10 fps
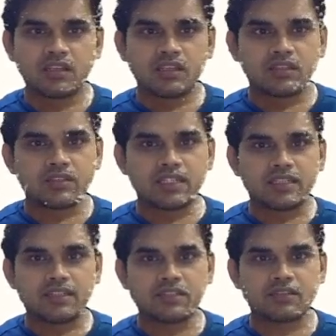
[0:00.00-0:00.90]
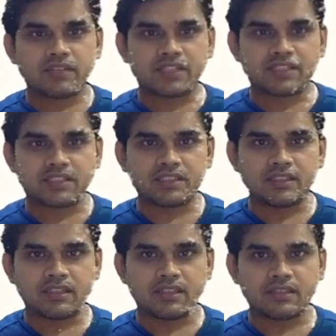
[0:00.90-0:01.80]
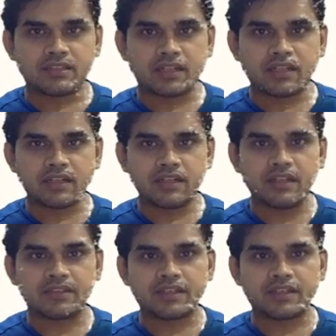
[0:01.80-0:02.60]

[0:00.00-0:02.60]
So in this question, a circle is